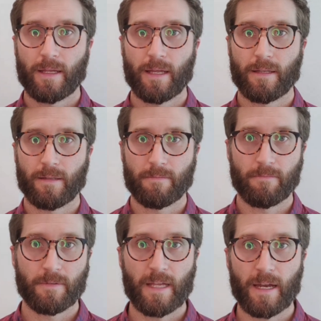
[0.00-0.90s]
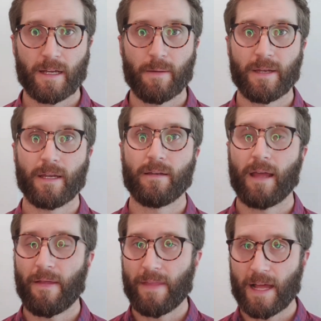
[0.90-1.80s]
get the data coming
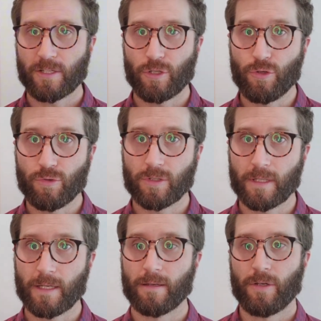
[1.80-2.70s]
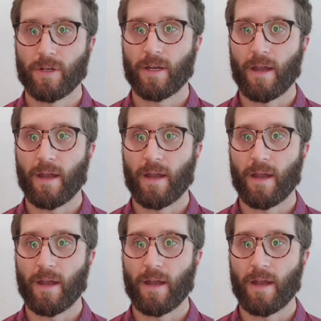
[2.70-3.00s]
in, and that's usually good